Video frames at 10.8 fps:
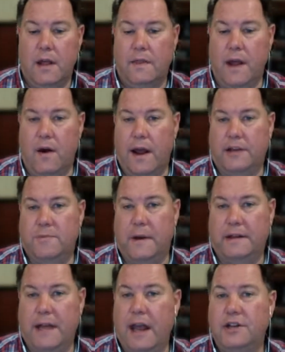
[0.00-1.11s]
Their
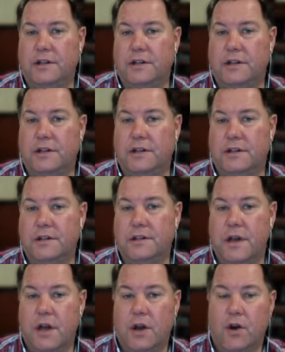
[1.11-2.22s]
expectations
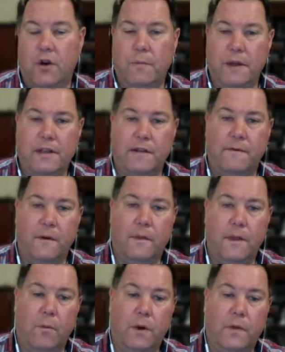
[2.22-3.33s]
could be different
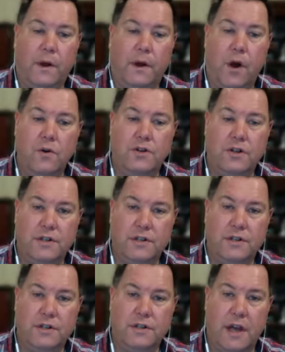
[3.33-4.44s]
than what the
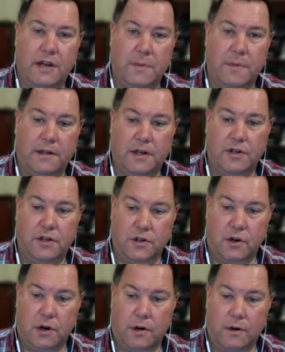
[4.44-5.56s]
coach's expectations
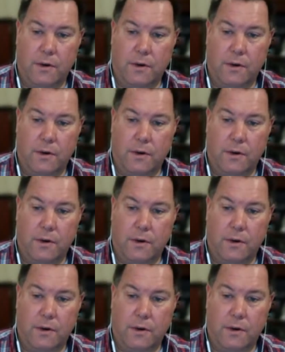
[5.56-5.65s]
are.